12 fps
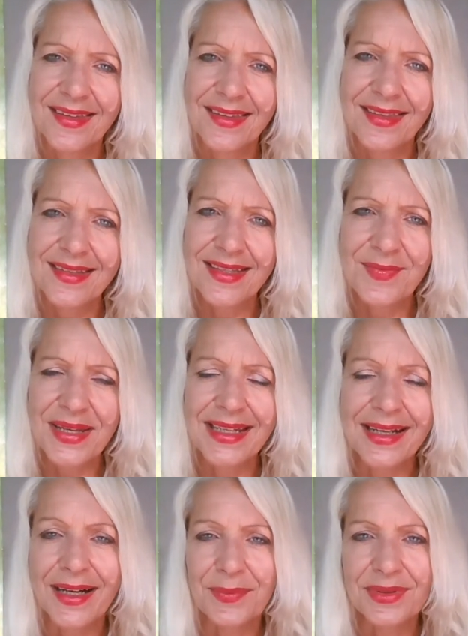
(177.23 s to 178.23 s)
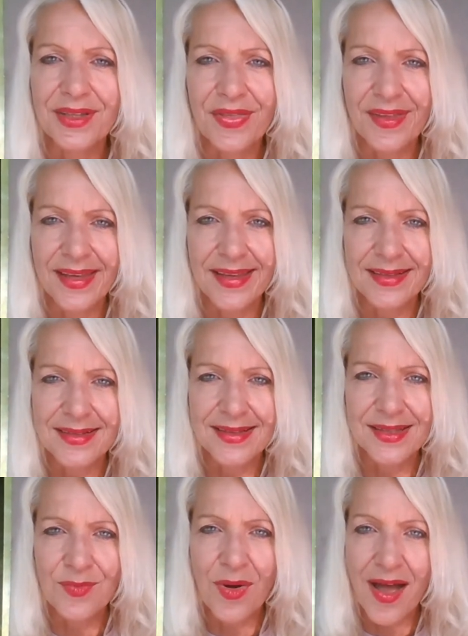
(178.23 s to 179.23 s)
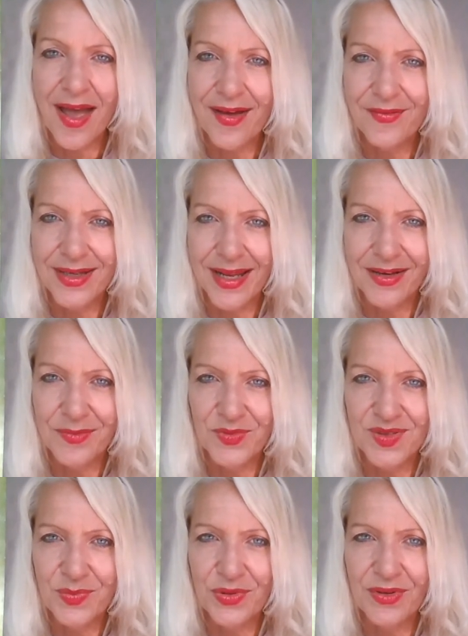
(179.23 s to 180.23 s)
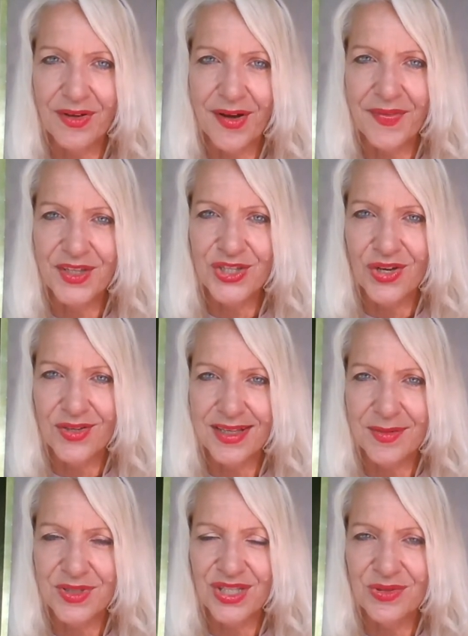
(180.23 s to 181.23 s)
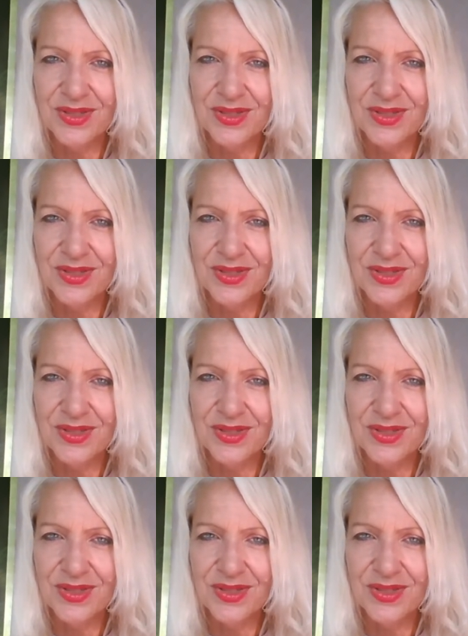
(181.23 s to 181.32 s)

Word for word: this could mean a couple of things. You might have an animal spirit guide that shows up to you